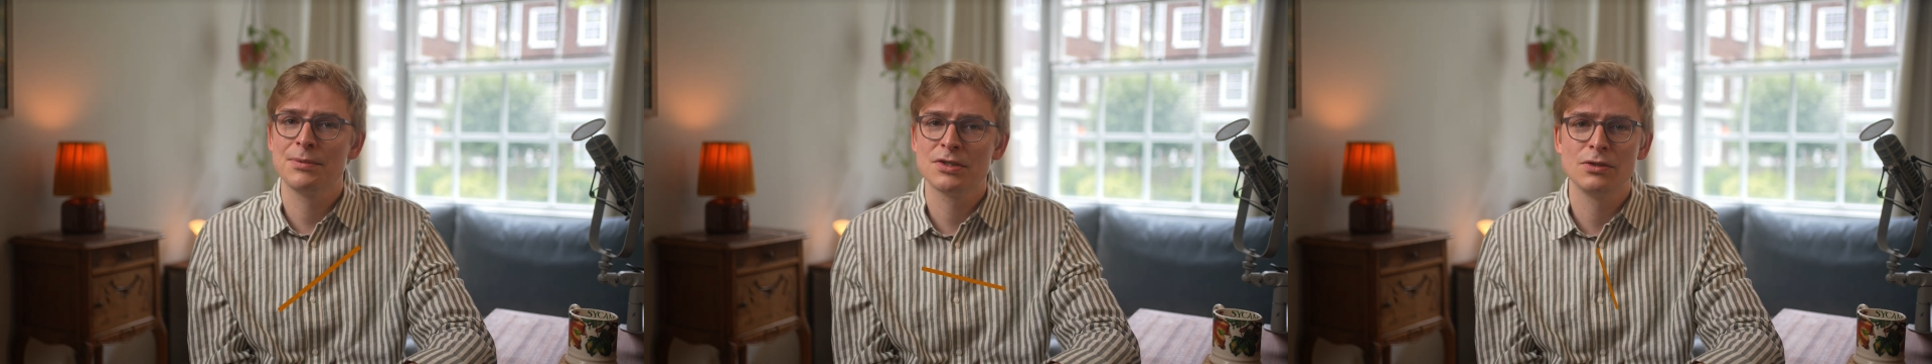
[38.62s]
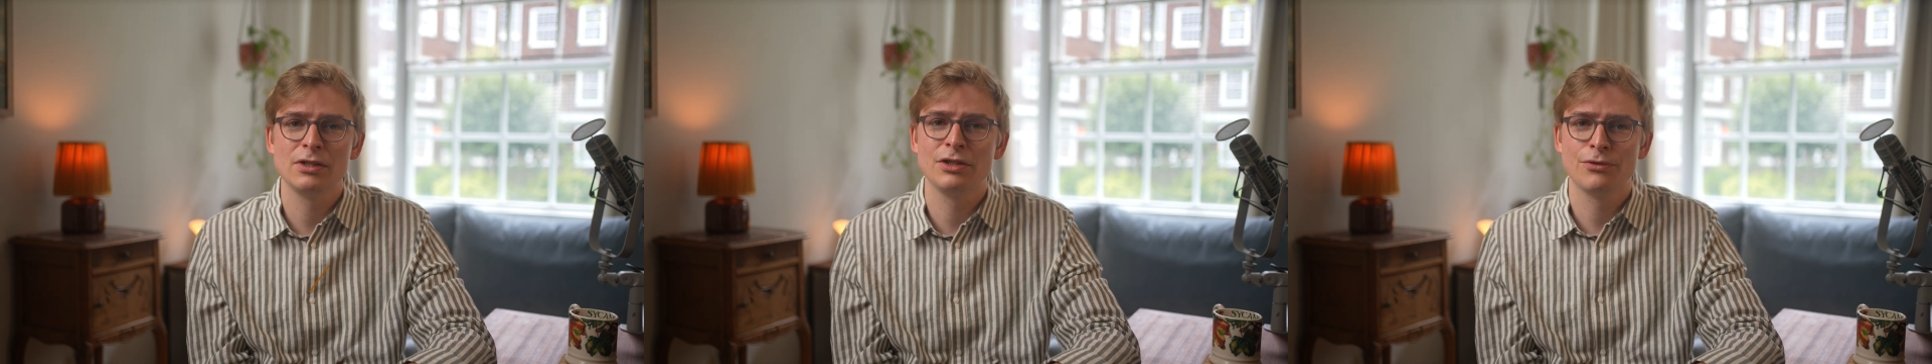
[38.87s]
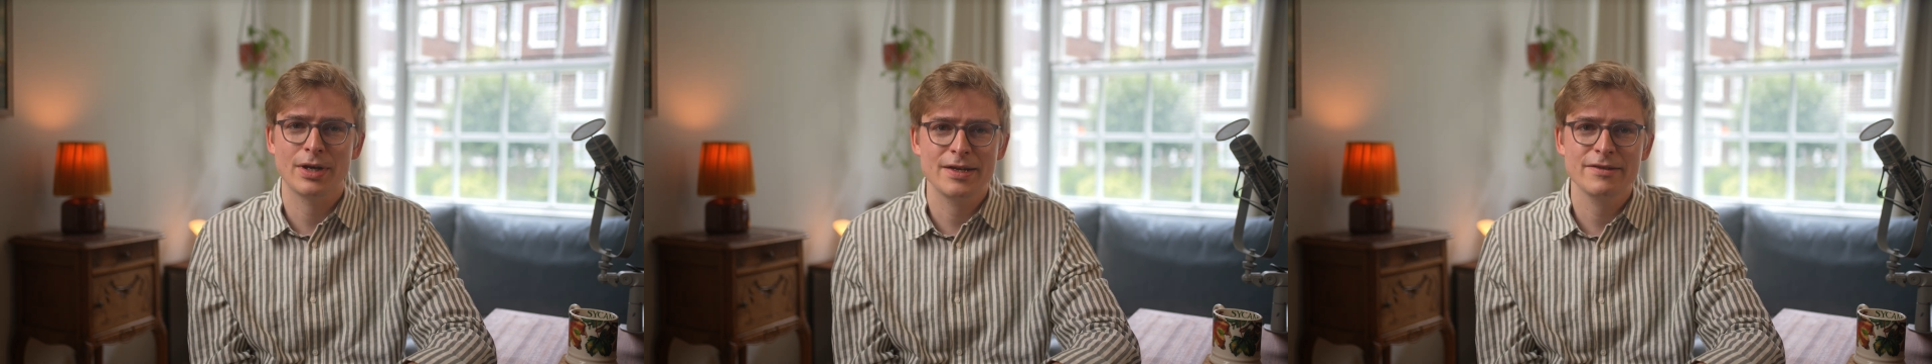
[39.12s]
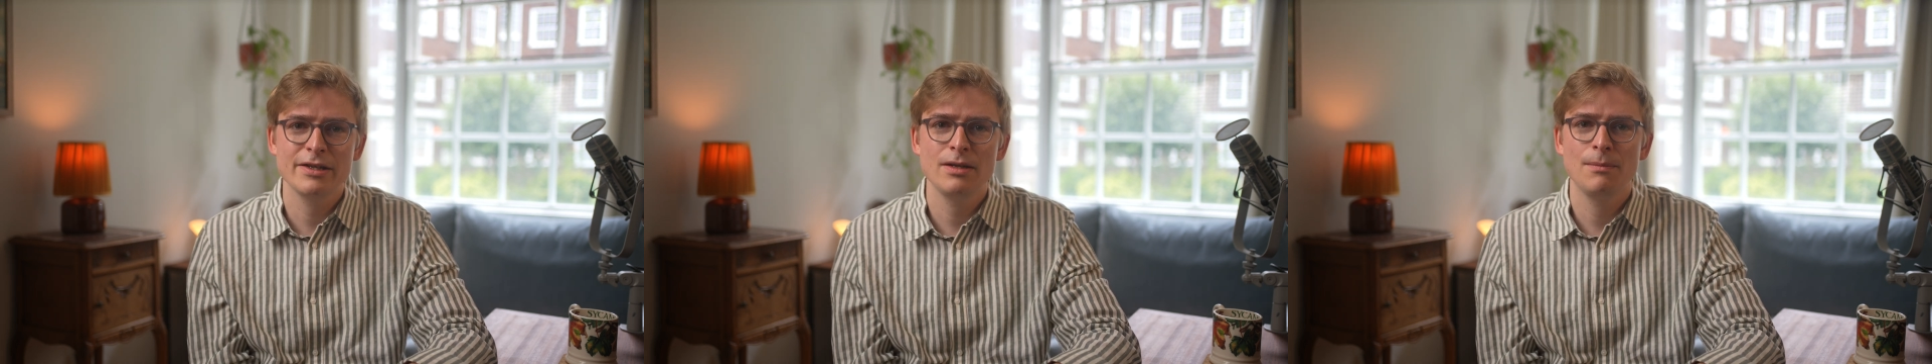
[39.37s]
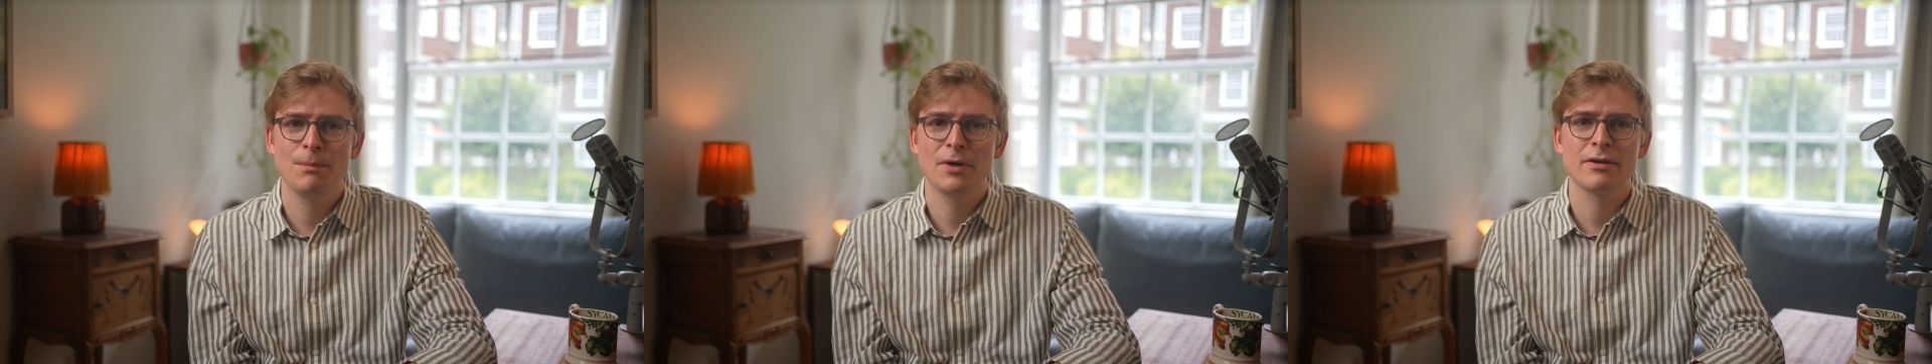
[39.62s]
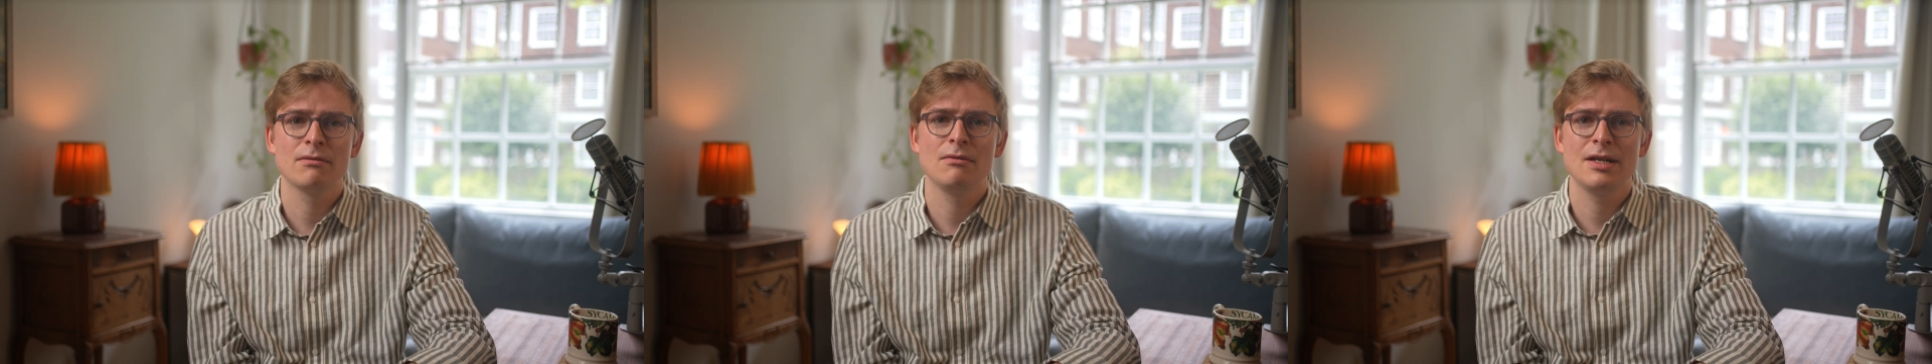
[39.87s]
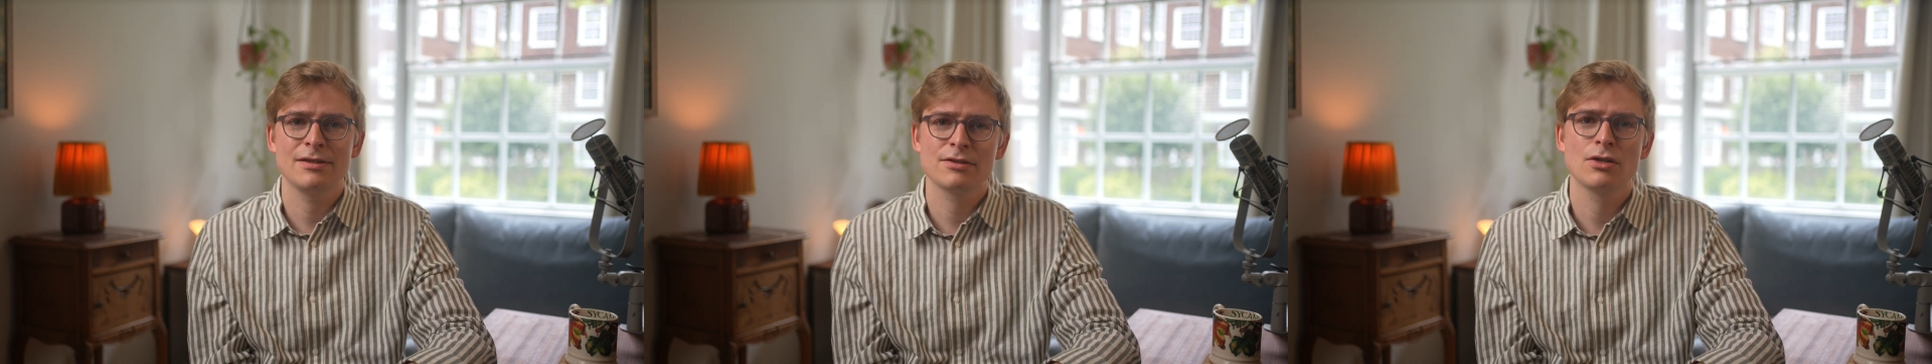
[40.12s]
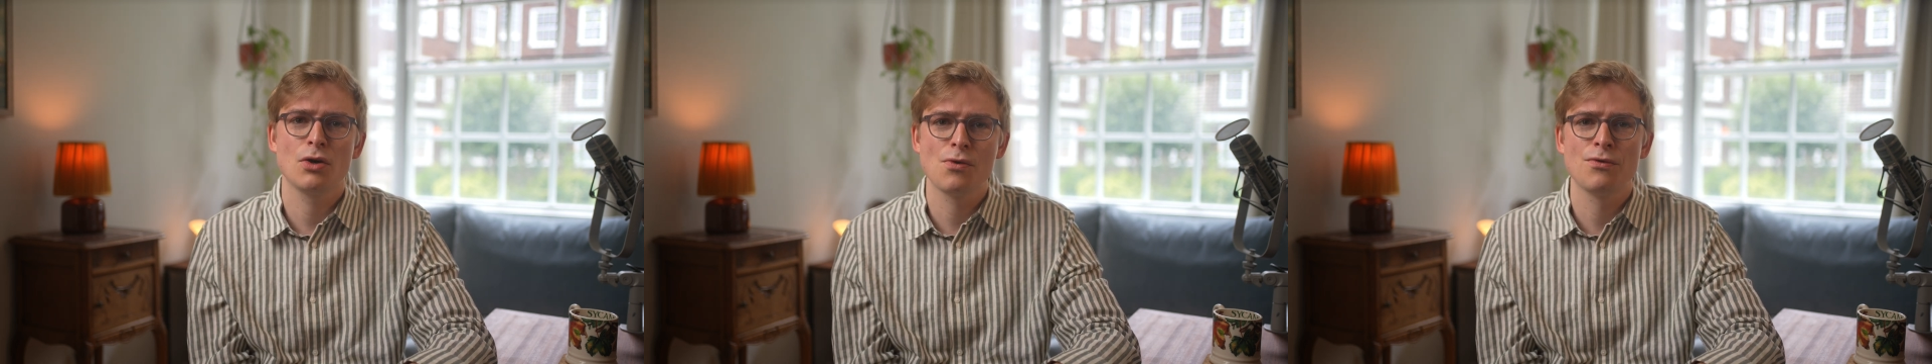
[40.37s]
absolutely crazy, but let's
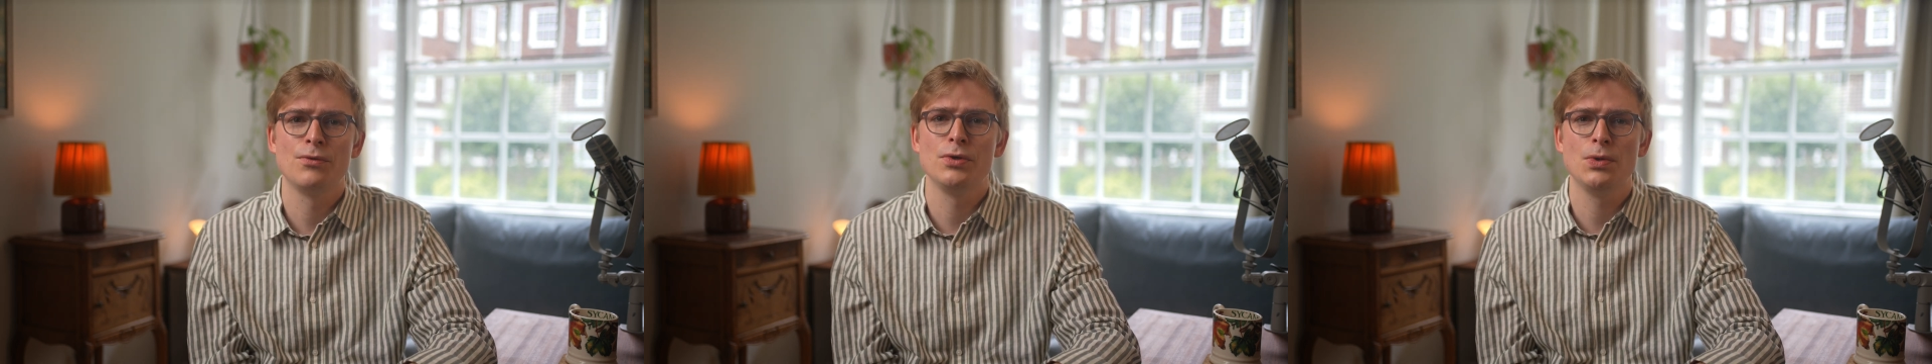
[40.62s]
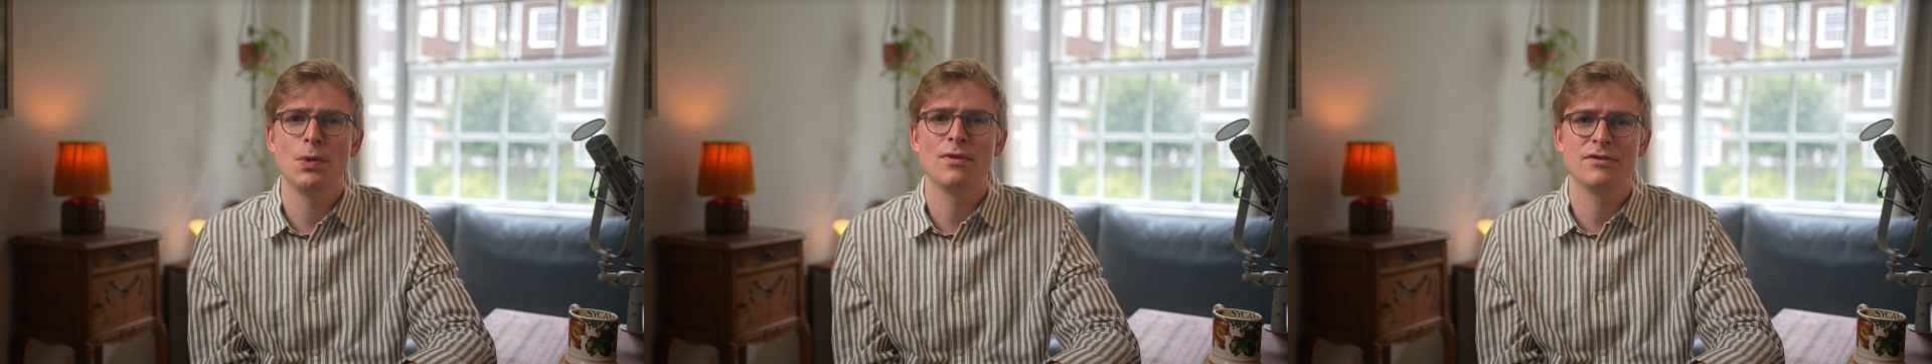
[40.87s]
go through